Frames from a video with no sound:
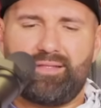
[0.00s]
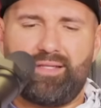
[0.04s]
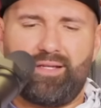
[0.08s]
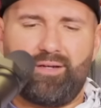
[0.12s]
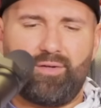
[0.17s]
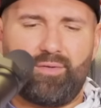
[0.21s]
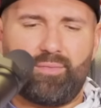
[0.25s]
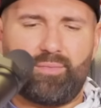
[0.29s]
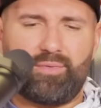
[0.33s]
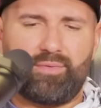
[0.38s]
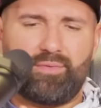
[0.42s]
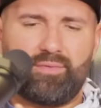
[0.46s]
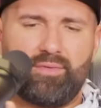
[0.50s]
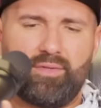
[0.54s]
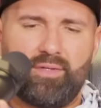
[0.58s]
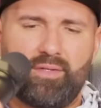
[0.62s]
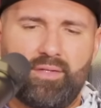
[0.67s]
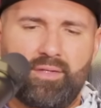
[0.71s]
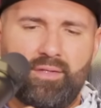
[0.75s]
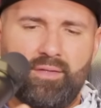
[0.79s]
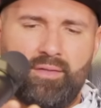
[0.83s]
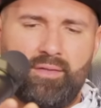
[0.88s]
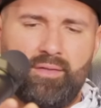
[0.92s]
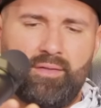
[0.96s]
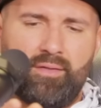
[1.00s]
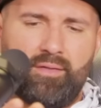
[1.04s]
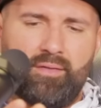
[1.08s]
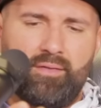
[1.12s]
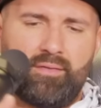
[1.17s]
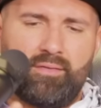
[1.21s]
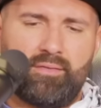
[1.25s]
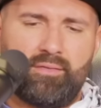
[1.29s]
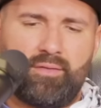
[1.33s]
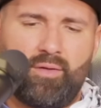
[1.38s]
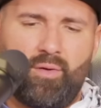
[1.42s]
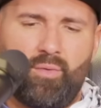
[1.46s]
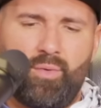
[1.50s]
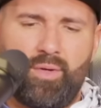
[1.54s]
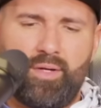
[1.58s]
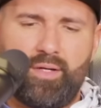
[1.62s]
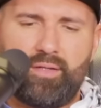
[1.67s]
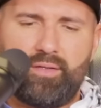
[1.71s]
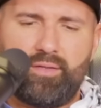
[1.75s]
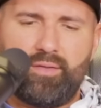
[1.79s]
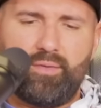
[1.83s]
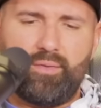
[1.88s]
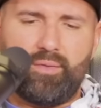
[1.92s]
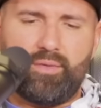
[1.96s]
Terrible. Don't want
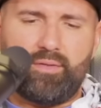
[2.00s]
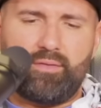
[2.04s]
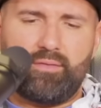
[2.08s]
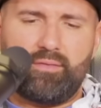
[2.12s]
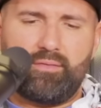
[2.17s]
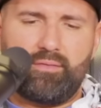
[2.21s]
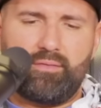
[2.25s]
to do it.